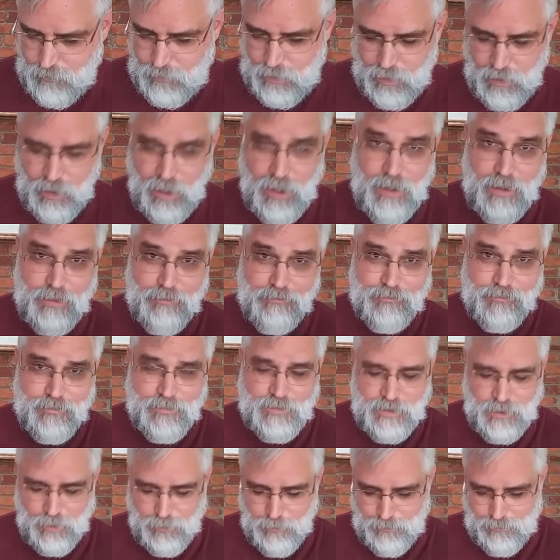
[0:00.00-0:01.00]
Um,
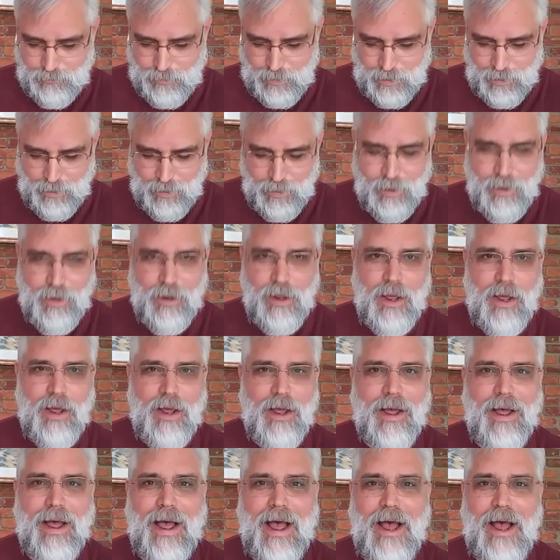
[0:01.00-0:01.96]
so uh,